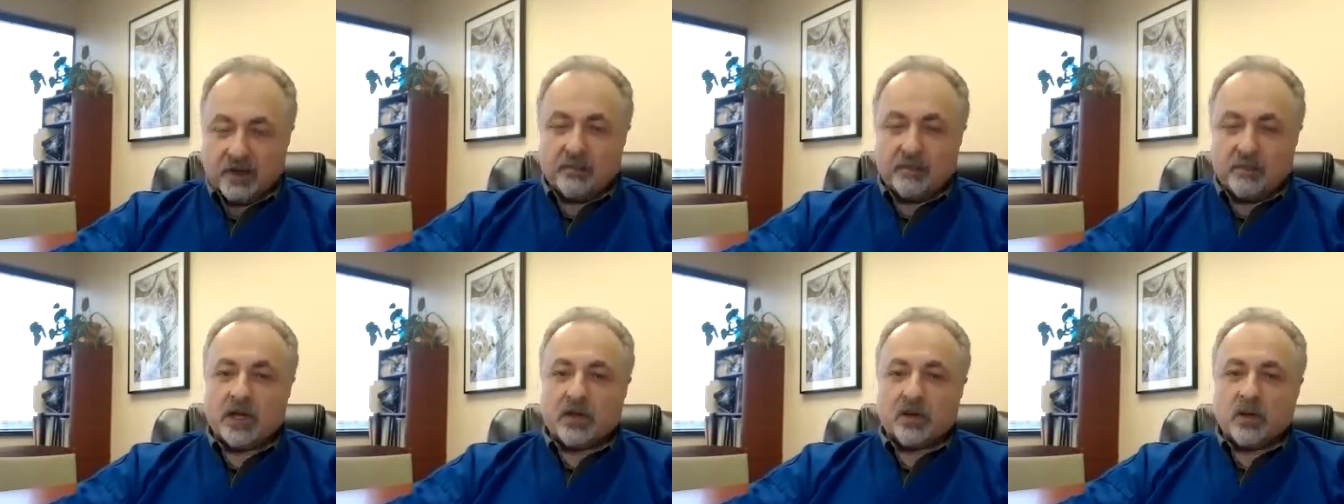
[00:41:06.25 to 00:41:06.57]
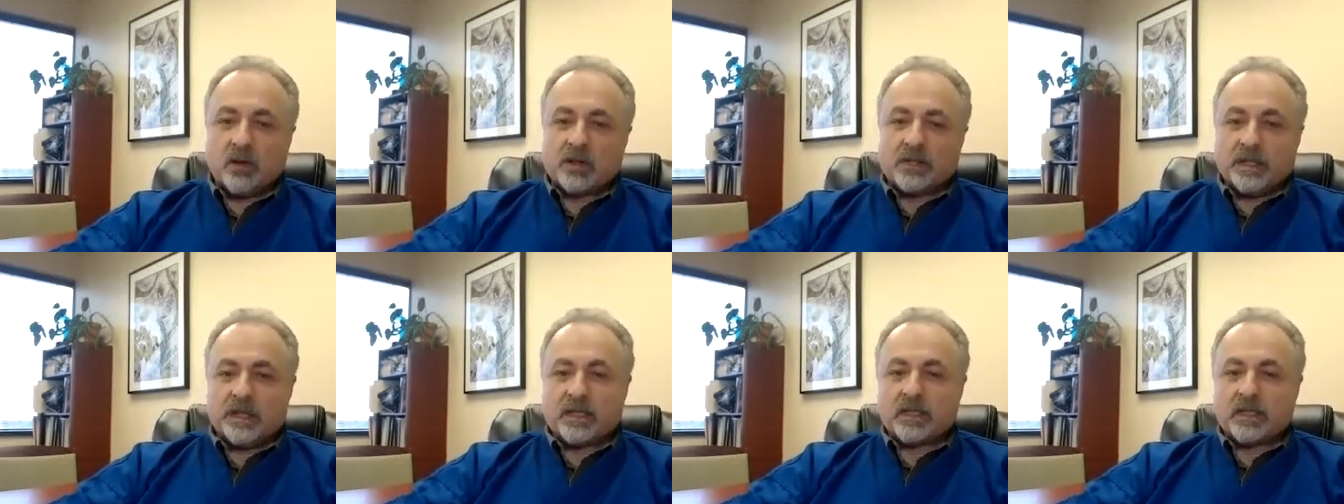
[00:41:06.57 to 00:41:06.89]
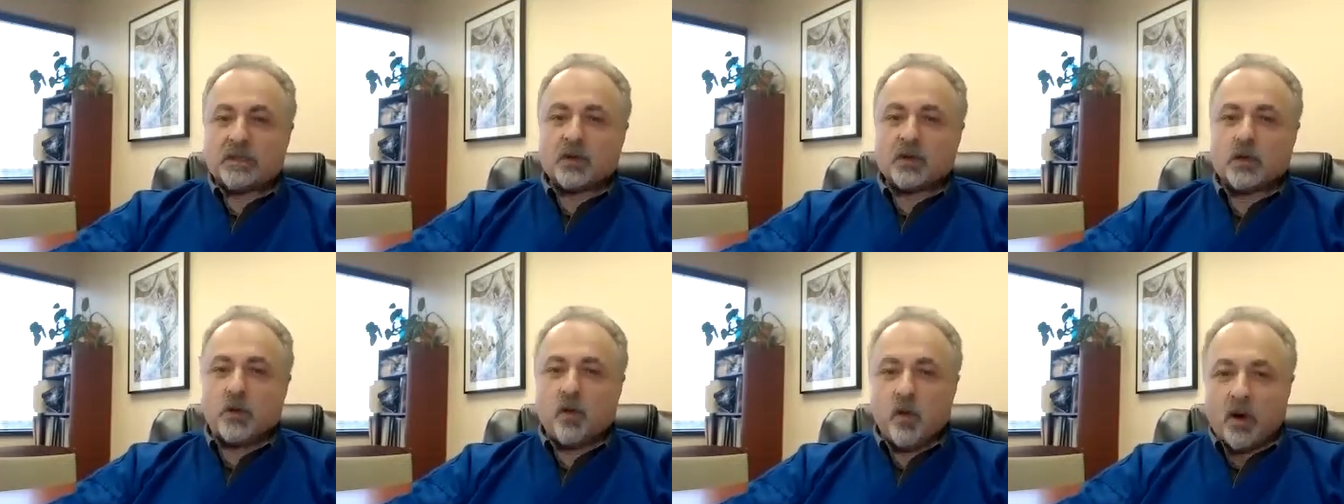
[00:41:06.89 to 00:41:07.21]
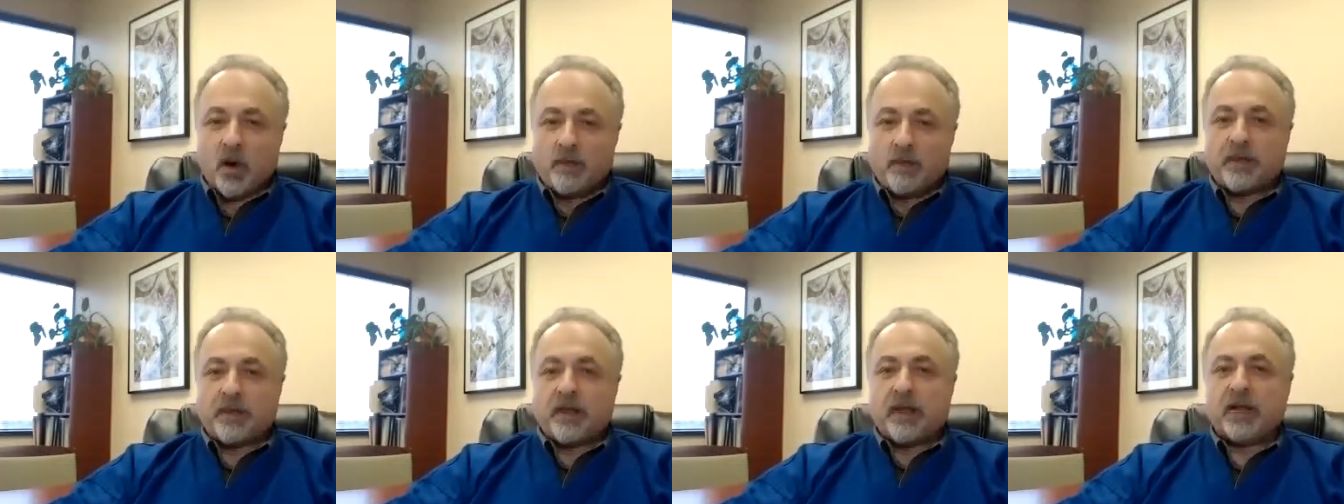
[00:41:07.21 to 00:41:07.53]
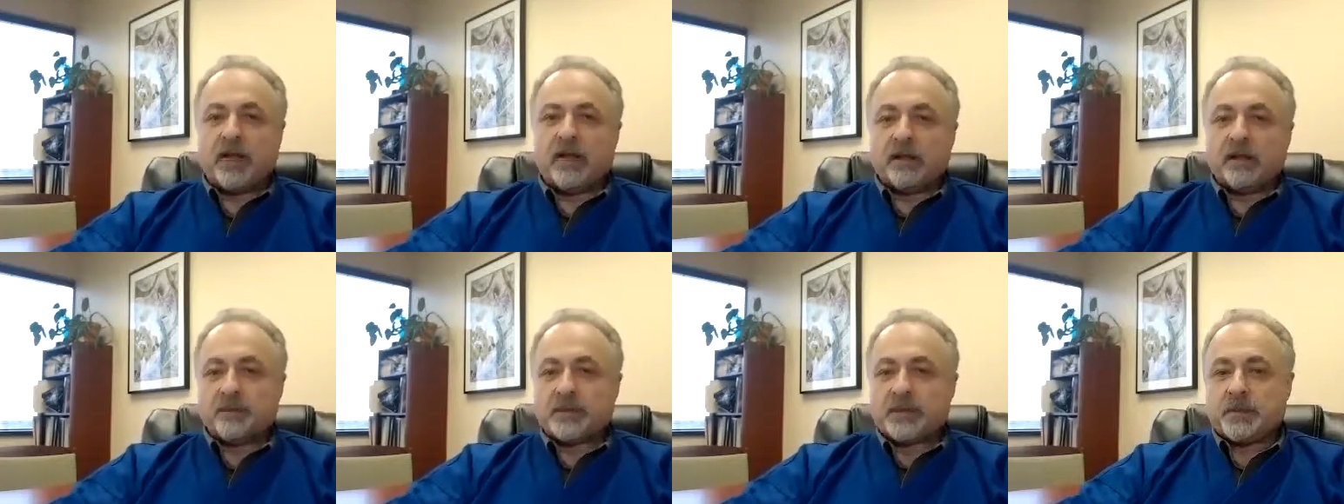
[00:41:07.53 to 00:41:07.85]
because S Corp
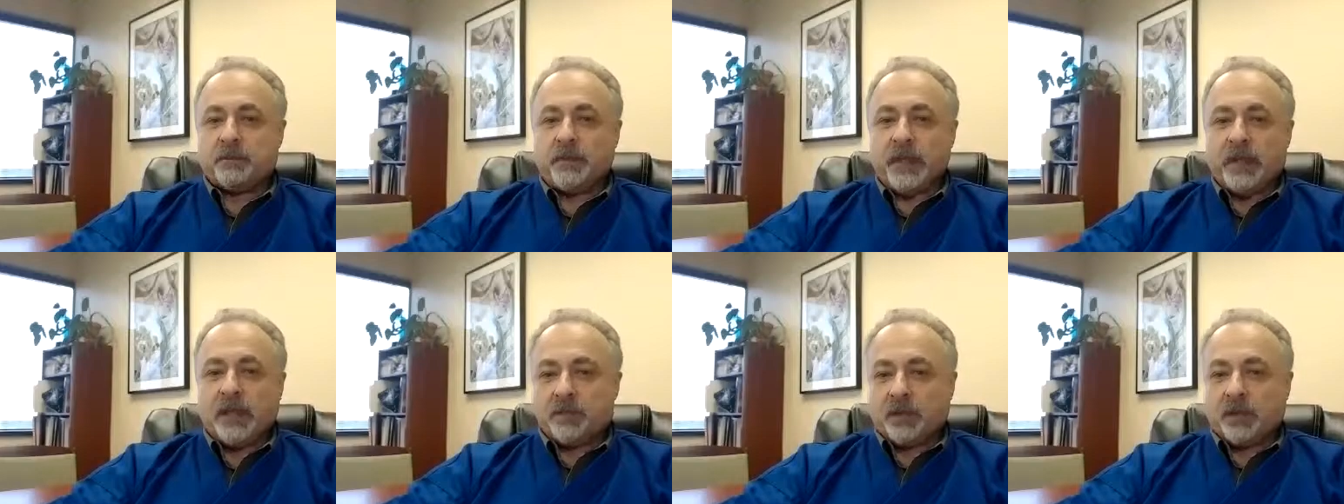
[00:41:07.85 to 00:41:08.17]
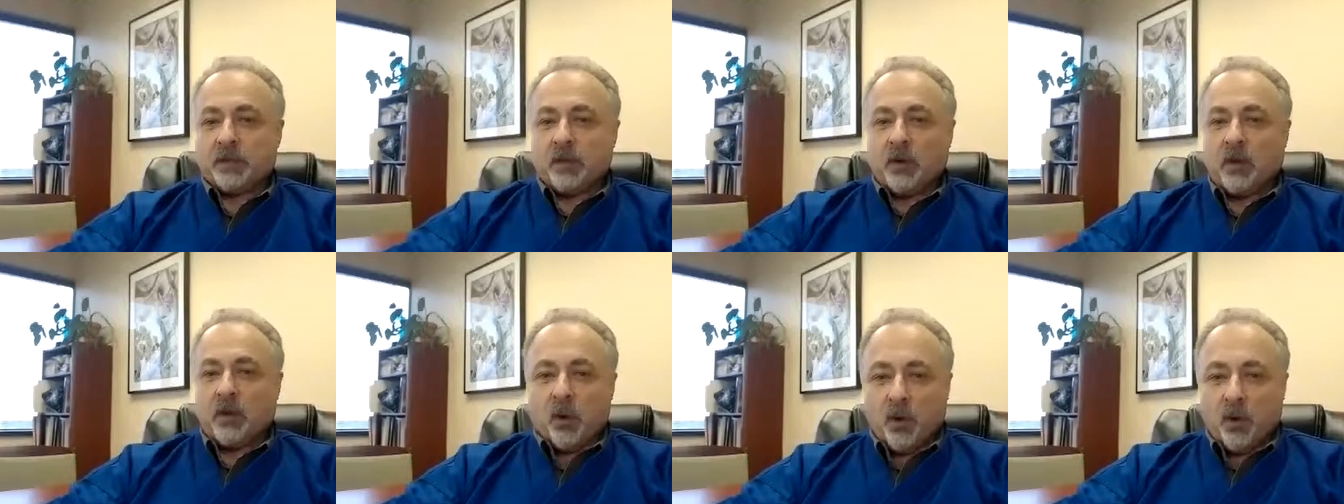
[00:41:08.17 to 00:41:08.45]
helps people